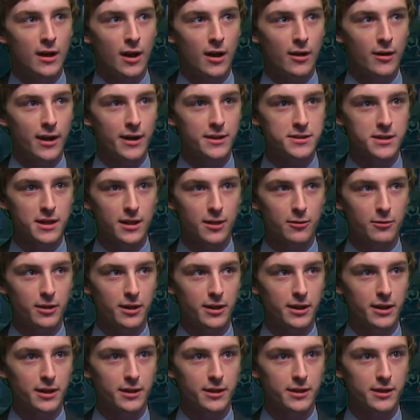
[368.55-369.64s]
All right, uh, we're
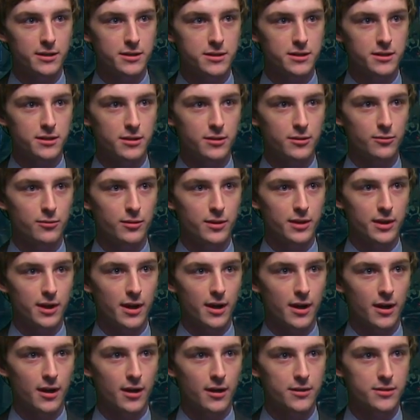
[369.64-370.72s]
going to continue with
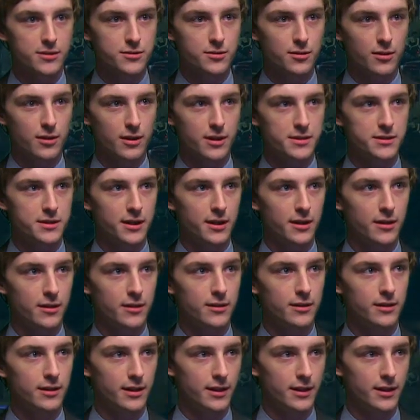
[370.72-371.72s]
our stories here,